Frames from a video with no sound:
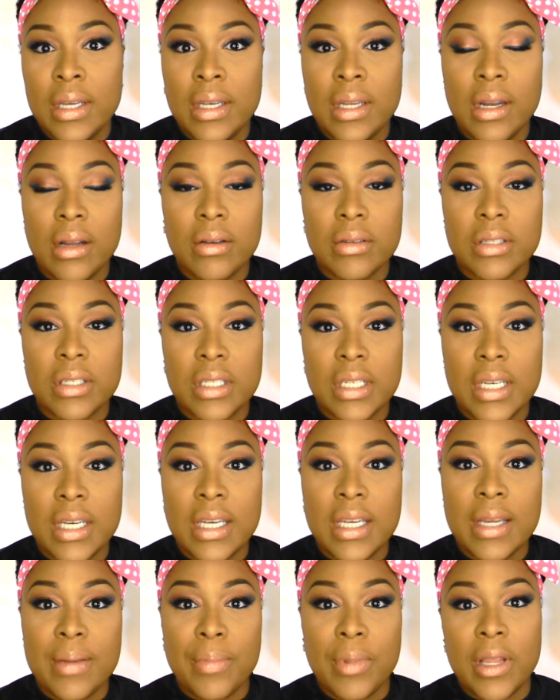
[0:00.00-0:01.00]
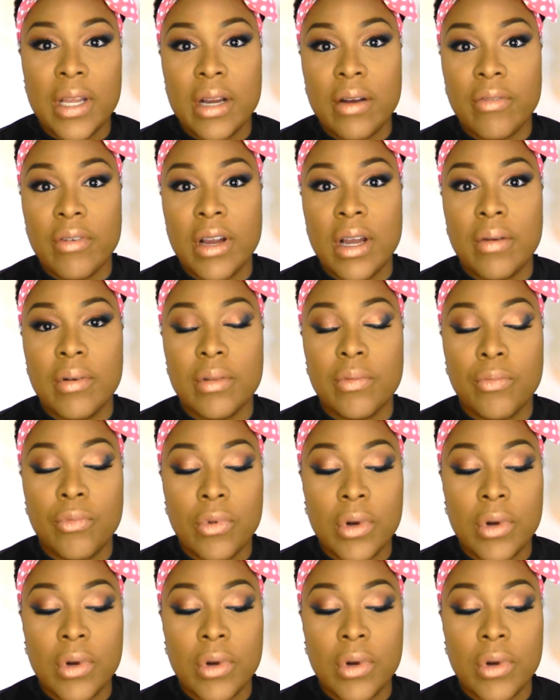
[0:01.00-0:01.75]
you know, see and play around